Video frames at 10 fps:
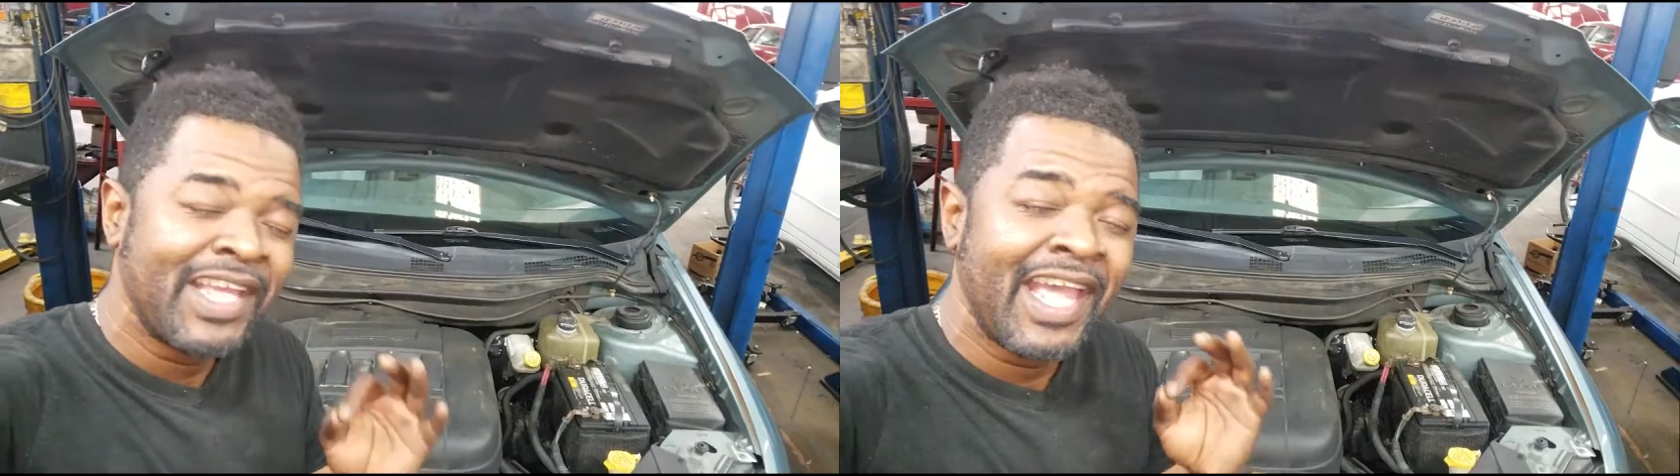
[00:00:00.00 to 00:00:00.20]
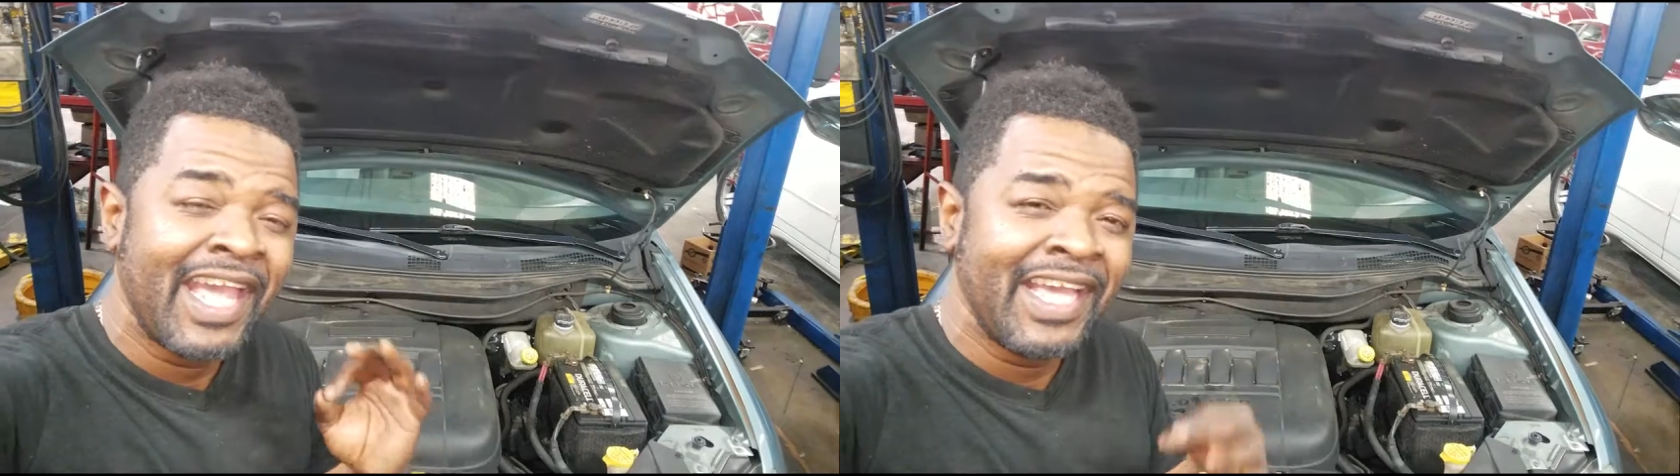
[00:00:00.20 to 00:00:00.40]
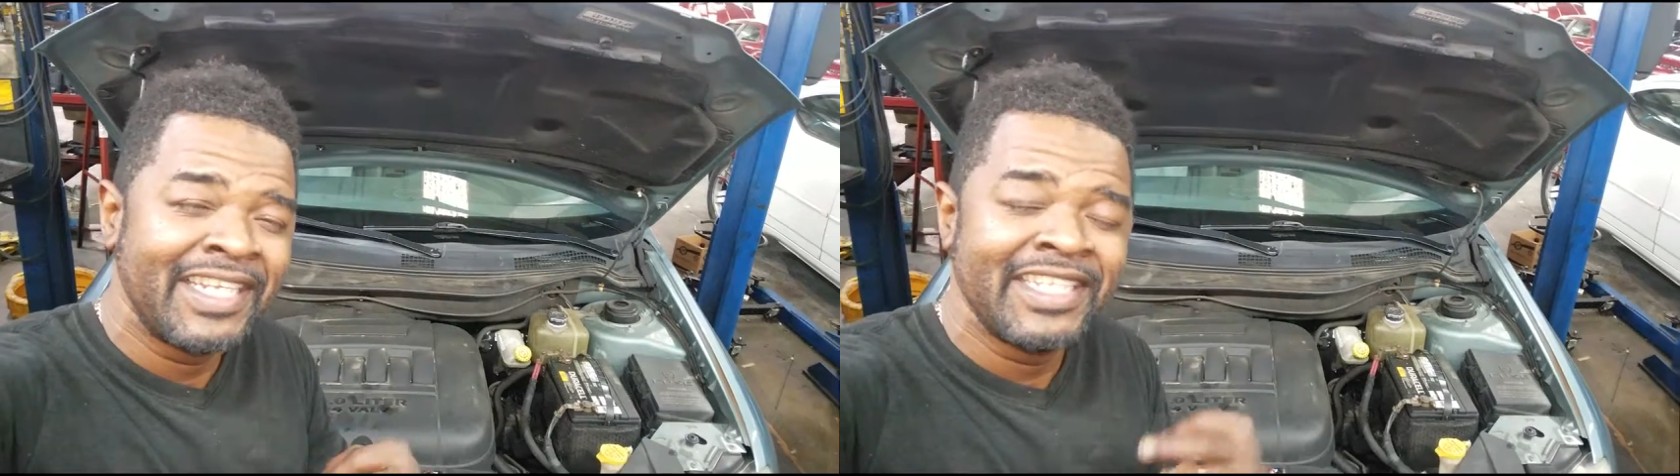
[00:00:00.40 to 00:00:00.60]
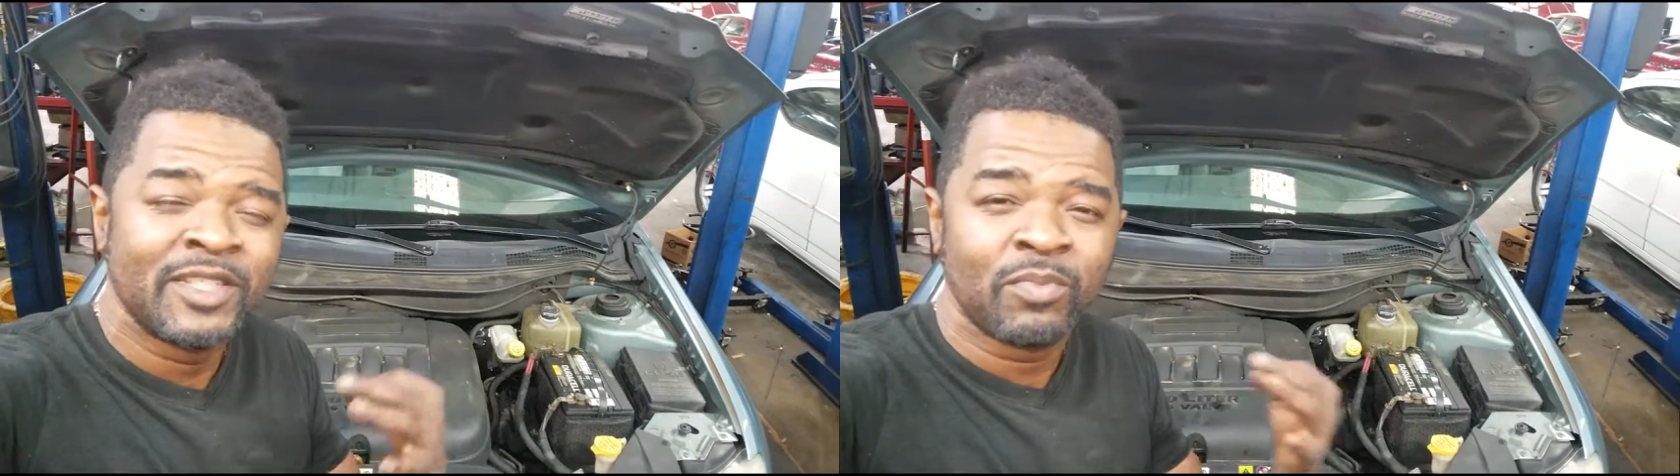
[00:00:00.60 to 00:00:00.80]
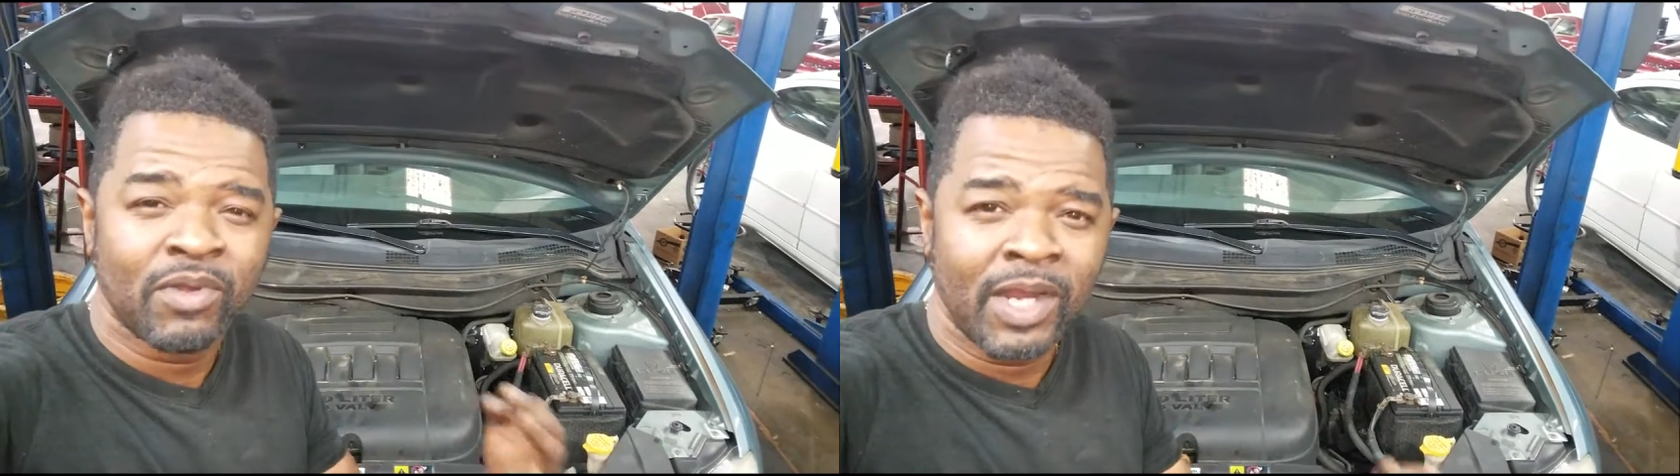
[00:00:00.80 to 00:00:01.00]
had its
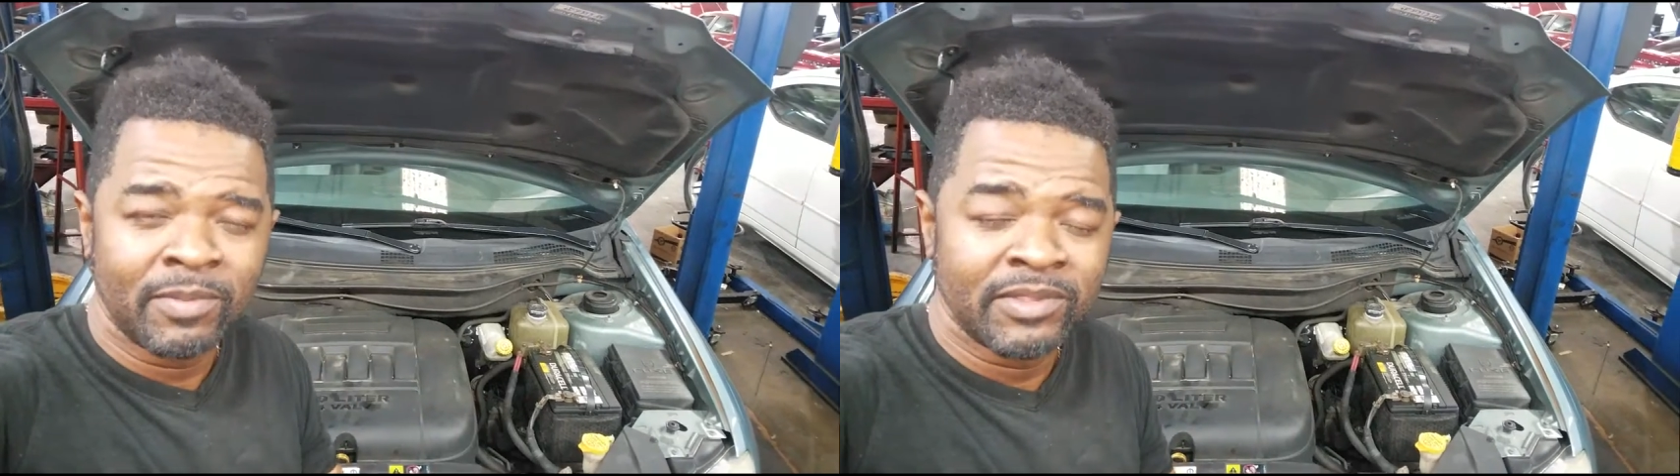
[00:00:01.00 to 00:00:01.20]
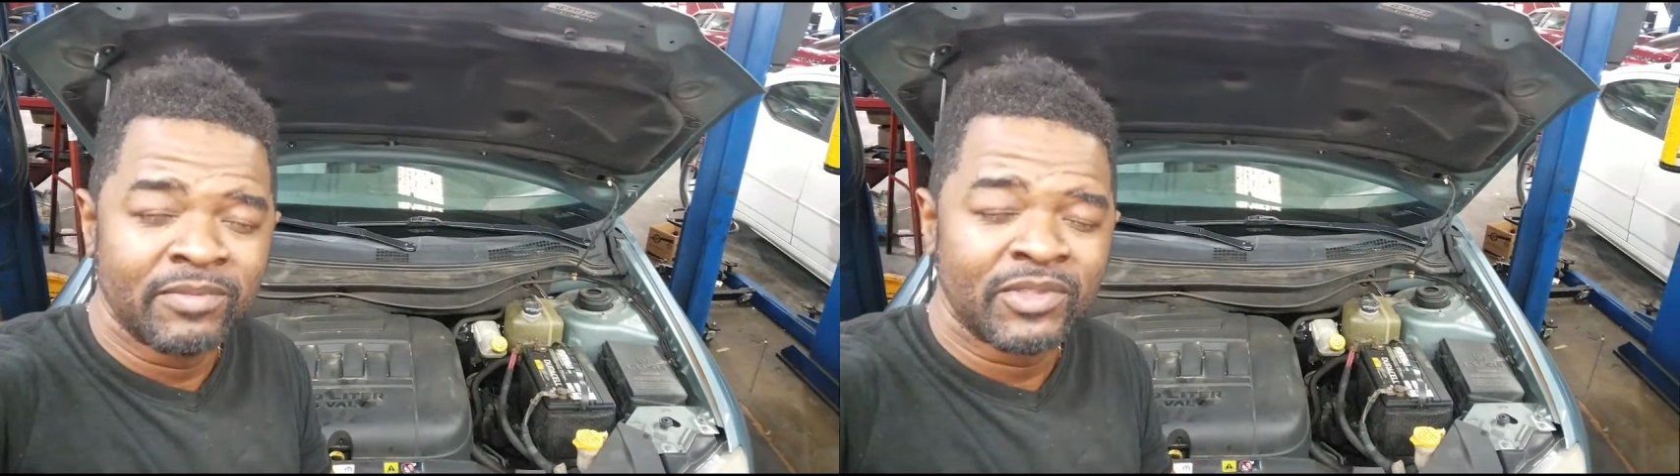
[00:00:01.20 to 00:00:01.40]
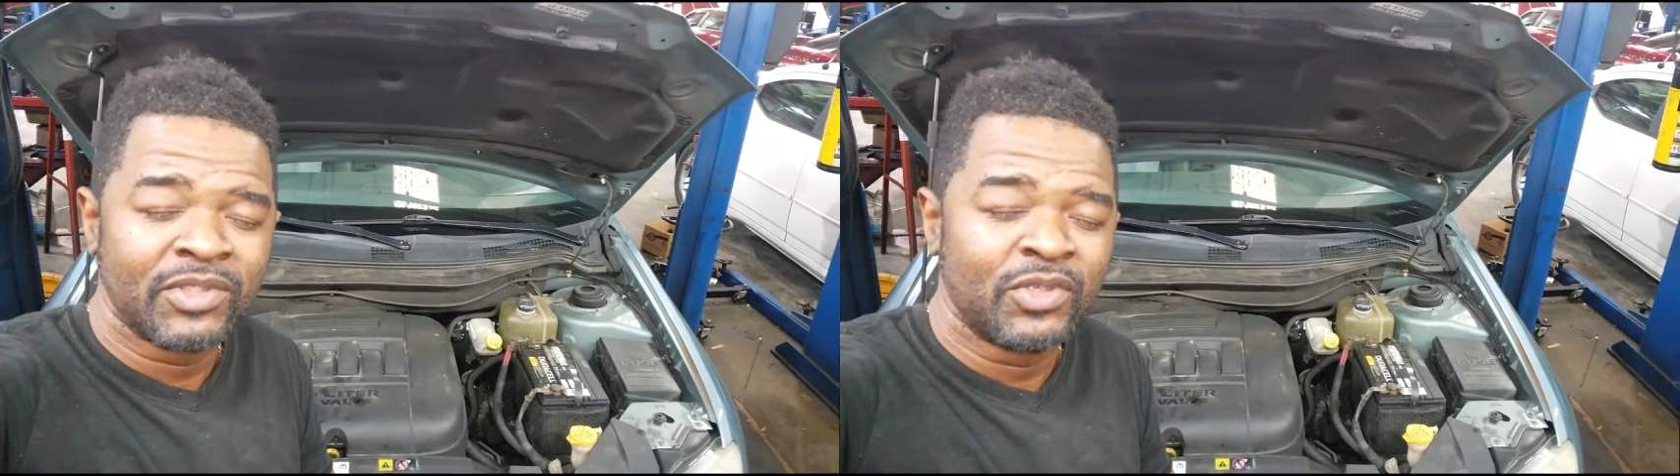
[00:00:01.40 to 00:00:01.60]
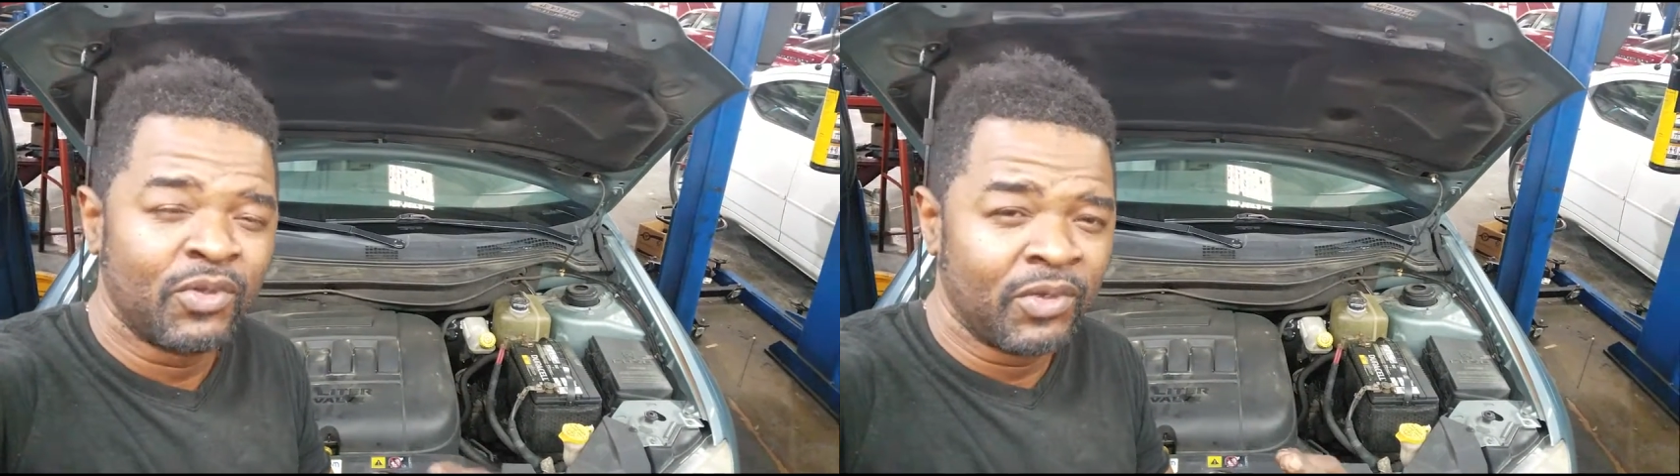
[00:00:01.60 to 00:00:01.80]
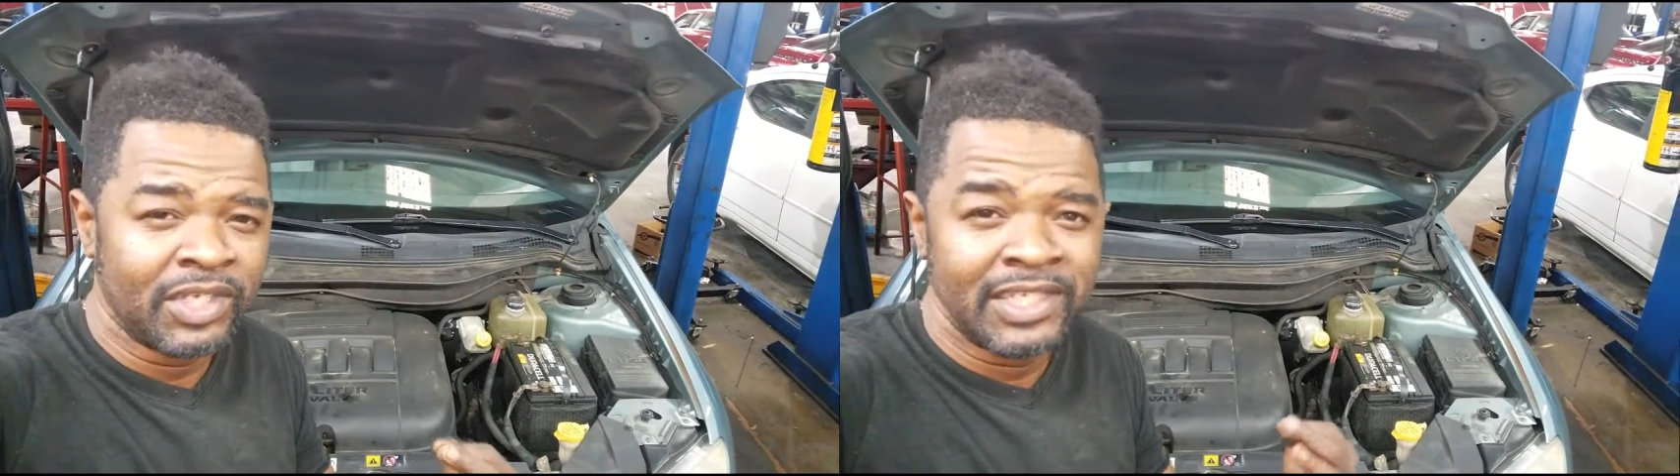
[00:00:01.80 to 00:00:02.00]
problems during its